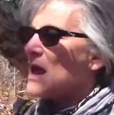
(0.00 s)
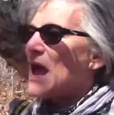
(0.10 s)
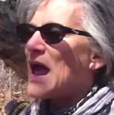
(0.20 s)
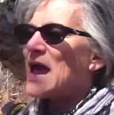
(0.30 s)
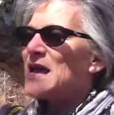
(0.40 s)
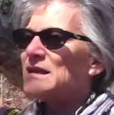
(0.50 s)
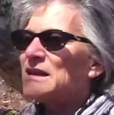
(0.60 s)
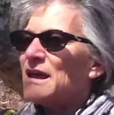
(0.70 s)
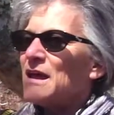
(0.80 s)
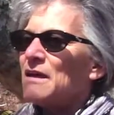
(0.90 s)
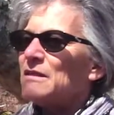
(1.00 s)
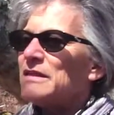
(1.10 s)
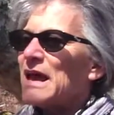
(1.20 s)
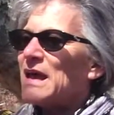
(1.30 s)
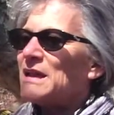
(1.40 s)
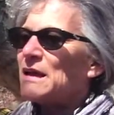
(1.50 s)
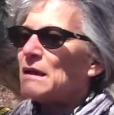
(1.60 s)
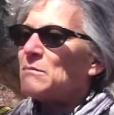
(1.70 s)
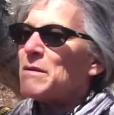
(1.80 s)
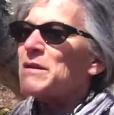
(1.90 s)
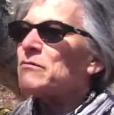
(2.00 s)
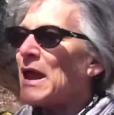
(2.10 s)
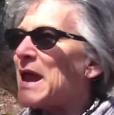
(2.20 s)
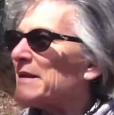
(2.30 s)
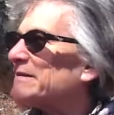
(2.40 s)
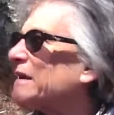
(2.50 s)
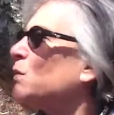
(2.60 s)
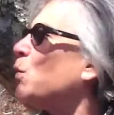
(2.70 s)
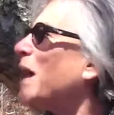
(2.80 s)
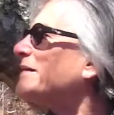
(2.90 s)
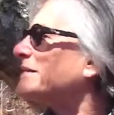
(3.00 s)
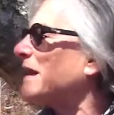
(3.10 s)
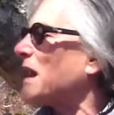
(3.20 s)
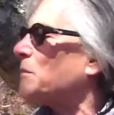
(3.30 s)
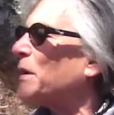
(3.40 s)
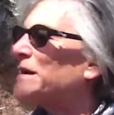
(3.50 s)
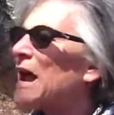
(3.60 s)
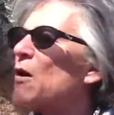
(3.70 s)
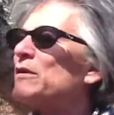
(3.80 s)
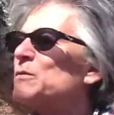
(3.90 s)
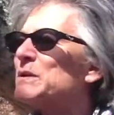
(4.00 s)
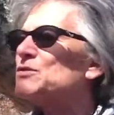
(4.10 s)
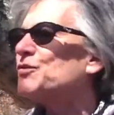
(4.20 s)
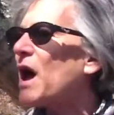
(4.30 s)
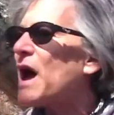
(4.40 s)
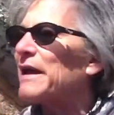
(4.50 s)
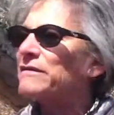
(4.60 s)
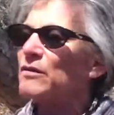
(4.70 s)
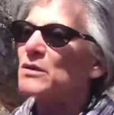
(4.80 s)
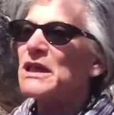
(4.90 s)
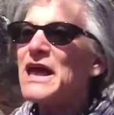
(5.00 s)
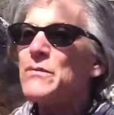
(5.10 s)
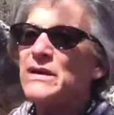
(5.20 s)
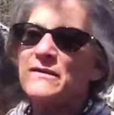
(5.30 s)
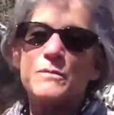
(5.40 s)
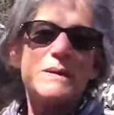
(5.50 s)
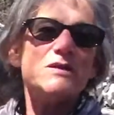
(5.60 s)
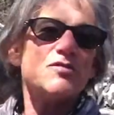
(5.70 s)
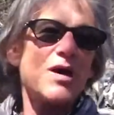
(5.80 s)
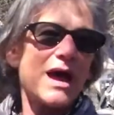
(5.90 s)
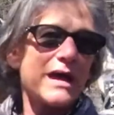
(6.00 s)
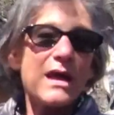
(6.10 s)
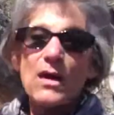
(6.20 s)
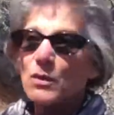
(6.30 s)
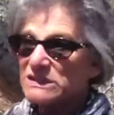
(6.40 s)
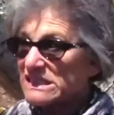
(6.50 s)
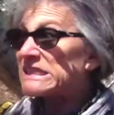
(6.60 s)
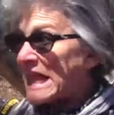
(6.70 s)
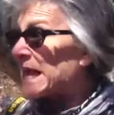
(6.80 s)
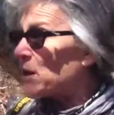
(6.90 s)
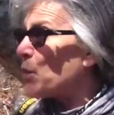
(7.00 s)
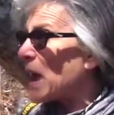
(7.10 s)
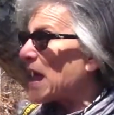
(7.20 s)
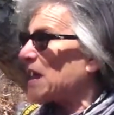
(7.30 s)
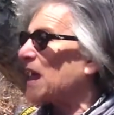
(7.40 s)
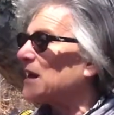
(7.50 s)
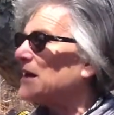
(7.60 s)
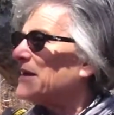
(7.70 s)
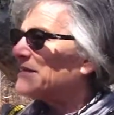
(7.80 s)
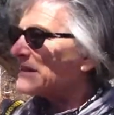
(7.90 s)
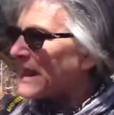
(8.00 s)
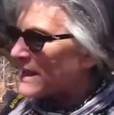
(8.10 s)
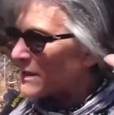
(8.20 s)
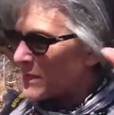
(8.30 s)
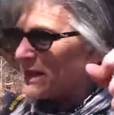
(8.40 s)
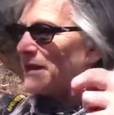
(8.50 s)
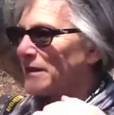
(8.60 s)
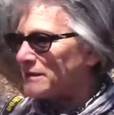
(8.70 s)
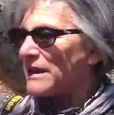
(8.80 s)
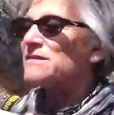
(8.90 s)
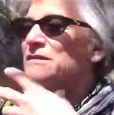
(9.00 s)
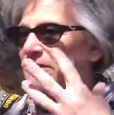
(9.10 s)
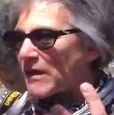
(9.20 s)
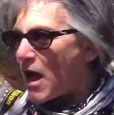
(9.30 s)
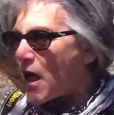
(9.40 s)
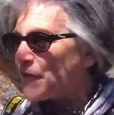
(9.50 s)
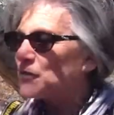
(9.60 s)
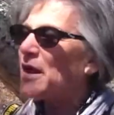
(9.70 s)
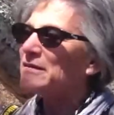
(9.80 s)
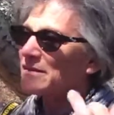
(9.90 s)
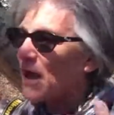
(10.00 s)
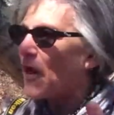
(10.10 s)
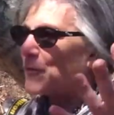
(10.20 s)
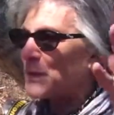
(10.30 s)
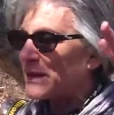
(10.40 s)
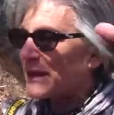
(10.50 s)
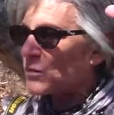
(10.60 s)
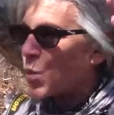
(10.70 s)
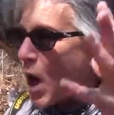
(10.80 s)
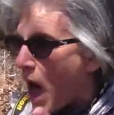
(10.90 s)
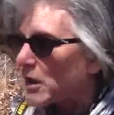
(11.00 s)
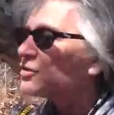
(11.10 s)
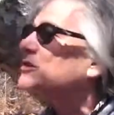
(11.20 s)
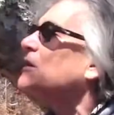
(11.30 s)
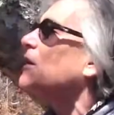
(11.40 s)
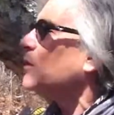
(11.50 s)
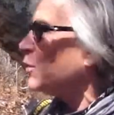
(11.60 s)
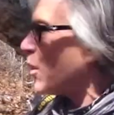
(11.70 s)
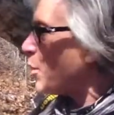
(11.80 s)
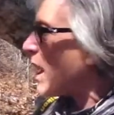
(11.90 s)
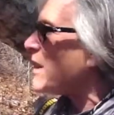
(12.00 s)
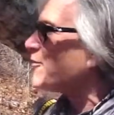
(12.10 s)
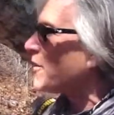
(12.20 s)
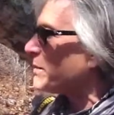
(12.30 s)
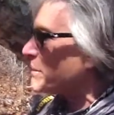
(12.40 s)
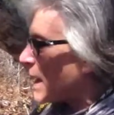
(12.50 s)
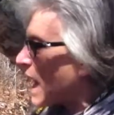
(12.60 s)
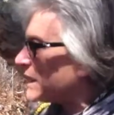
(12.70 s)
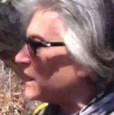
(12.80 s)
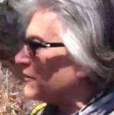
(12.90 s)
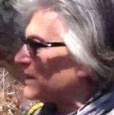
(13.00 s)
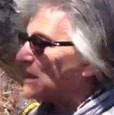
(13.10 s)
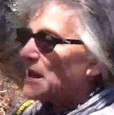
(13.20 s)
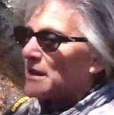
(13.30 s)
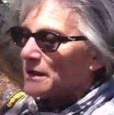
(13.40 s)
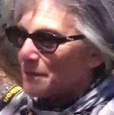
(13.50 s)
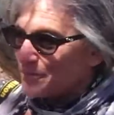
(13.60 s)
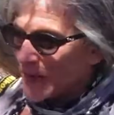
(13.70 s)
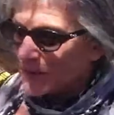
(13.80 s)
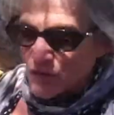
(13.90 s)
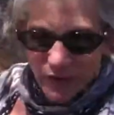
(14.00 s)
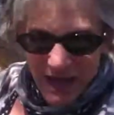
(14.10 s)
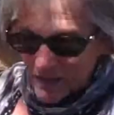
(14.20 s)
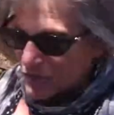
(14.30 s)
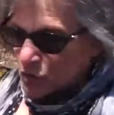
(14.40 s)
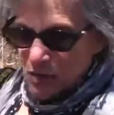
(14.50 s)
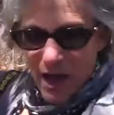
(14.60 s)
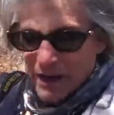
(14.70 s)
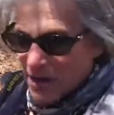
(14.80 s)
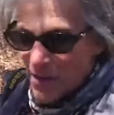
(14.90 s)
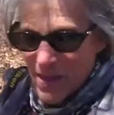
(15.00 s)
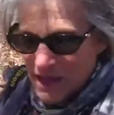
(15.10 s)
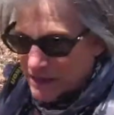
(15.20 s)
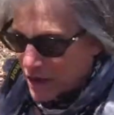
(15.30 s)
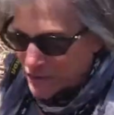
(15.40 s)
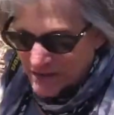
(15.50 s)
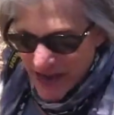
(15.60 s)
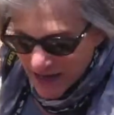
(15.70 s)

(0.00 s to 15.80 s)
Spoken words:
and then maybe it rains and it wets again, but now it's been dry. So clay, when it's been dry, will slake away, and slaking meaning it gets dissolved, not dissolved, but it gets washed away from the body of it. And so then I'd come back another day